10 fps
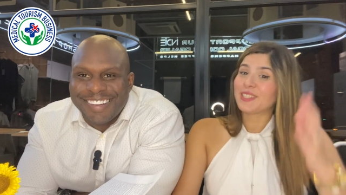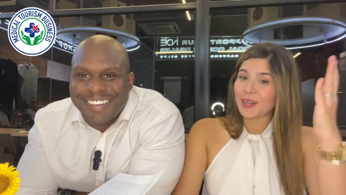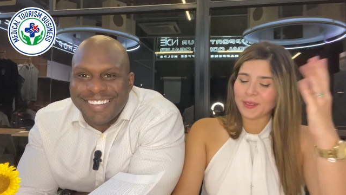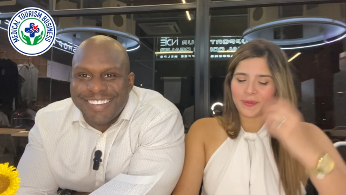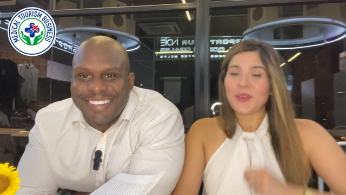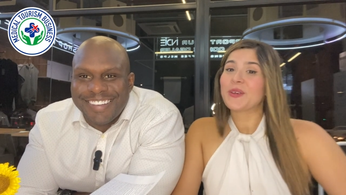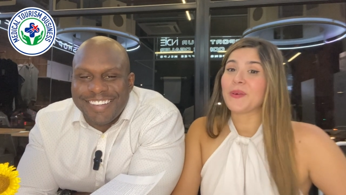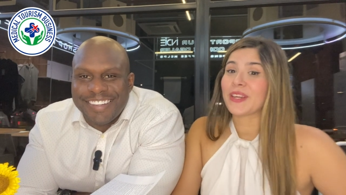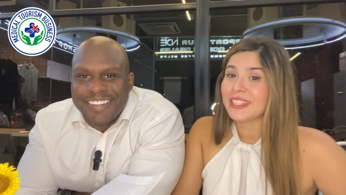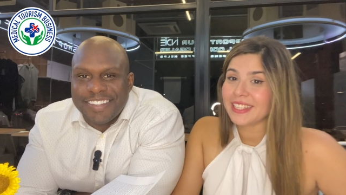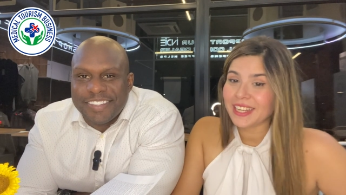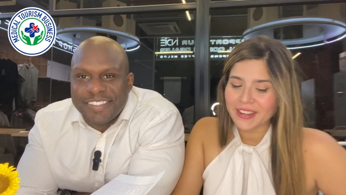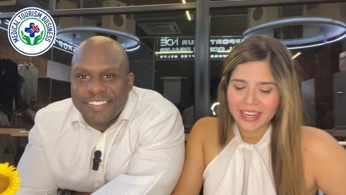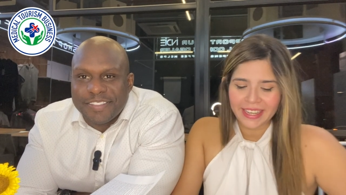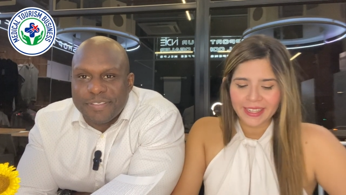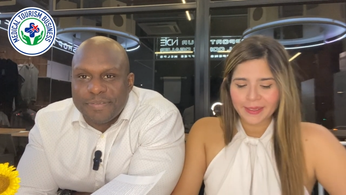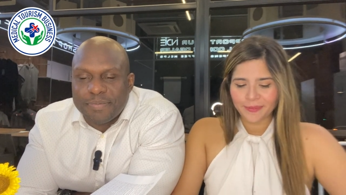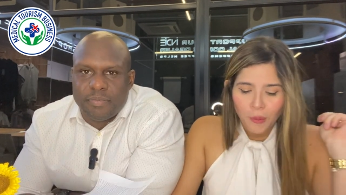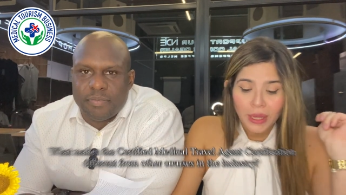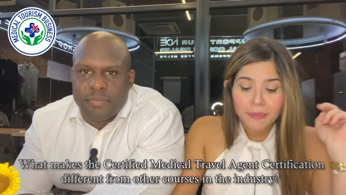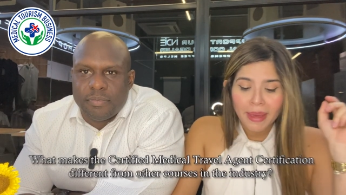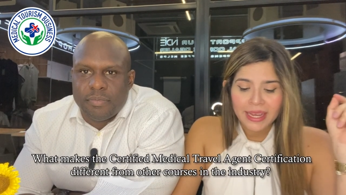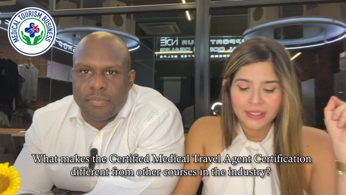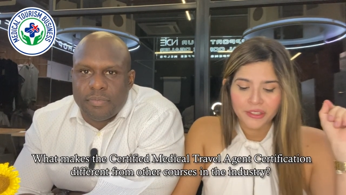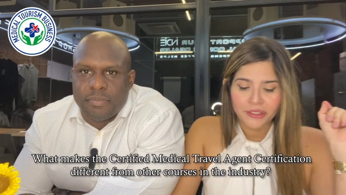Speaker 1: so we continue here. What makes the